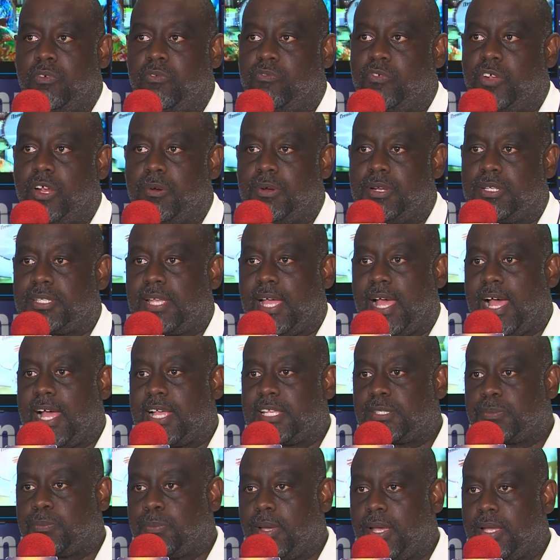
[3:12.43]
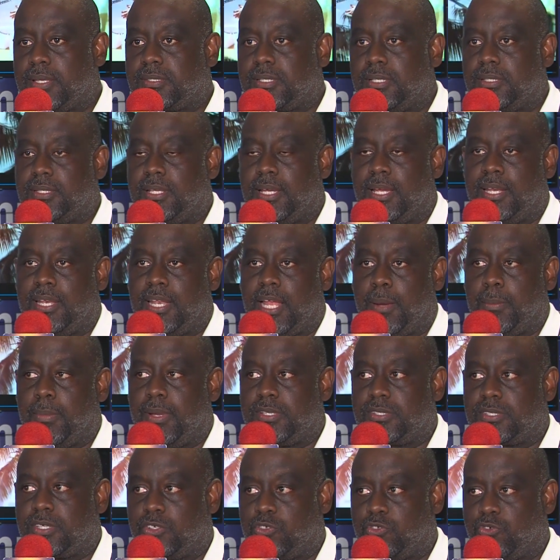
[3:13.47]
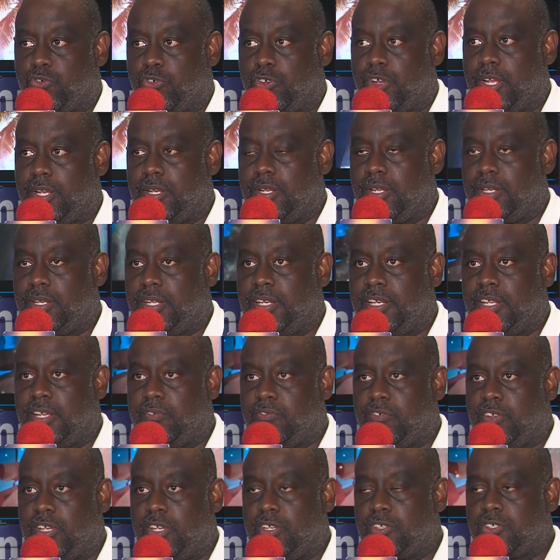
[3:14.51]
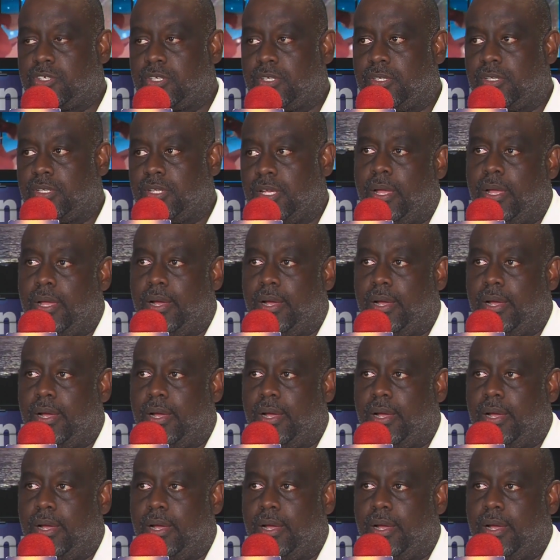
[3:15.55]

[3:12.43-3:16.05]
various aspects of dynamics of training in aviation.